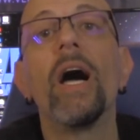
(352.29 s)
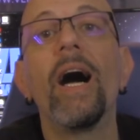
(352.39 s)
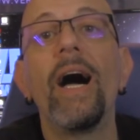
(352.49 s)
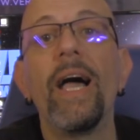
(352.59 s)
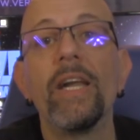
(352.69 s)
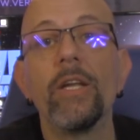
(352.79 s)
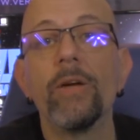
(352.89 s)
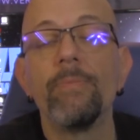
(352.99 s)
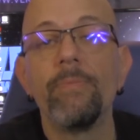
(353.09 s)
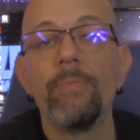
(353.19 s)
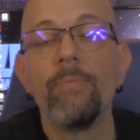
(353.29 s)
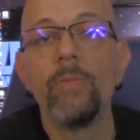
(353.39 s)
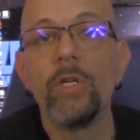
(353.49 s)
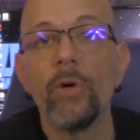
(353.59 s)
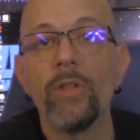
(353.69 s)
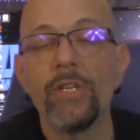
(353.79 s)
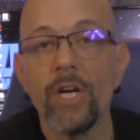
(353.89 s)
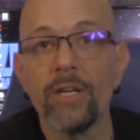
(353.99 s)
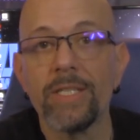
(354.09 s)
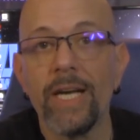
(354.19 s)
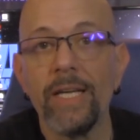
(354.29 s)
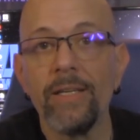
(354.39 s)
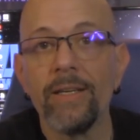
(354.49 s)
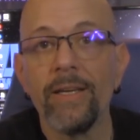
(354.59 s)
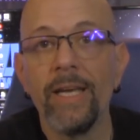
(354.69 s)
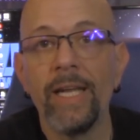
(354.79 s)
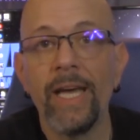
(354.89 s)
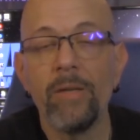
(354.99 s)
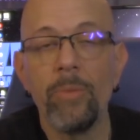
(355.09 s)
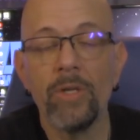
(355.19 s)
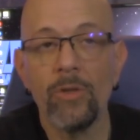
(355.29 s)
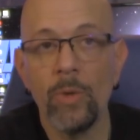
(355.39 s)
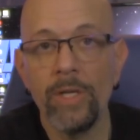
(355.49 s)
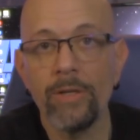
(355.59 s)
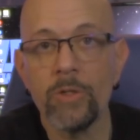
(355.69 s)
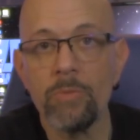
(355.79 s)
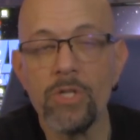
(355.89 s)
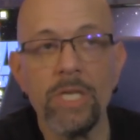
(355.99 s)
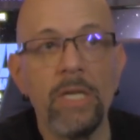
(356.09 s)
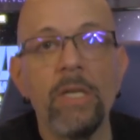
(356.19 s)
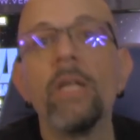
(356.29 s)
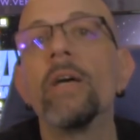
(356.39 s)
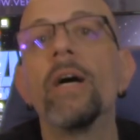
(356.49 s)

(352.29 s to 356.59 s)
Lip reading: I had to go to the dark side and I had to build a Windows machine.